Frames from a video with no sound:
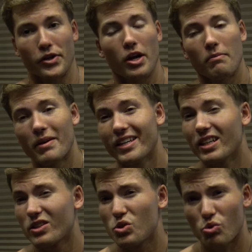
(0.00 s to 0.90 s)
You're not
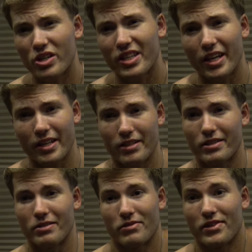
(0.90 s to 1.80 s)
making strength
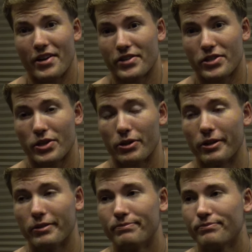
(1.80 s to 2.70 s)
gains
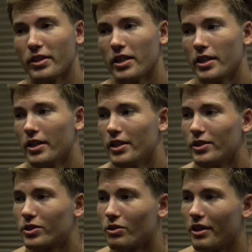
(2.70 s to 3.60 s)
necessary.
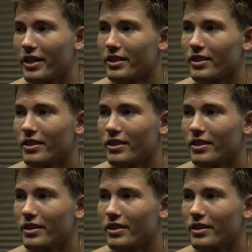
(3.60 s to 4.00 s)
So